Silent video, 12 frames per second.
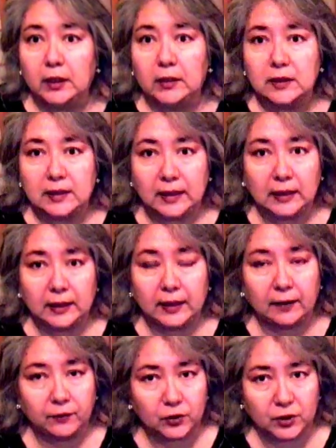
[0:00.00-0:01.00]
standing
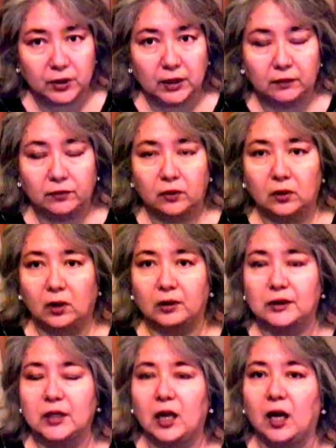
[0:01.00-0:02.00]
after sitting for a
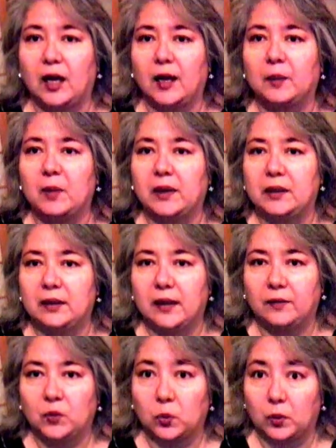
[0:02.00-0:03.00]
long time. I didn't
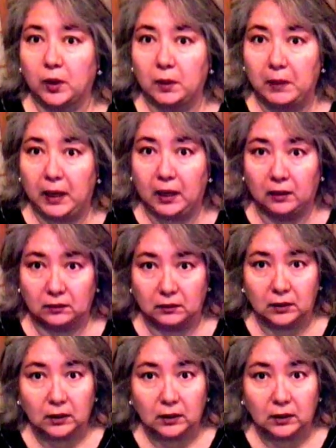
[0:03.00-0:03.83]
have to worry about